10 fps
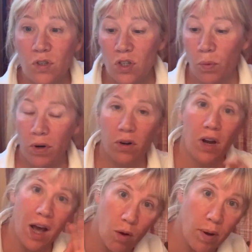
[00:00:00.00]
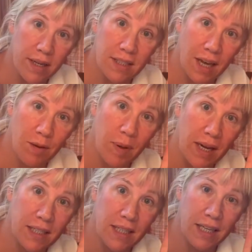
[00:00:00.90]
So we're not quite done
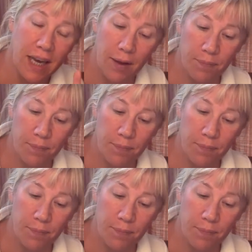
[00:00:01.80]
painting yet.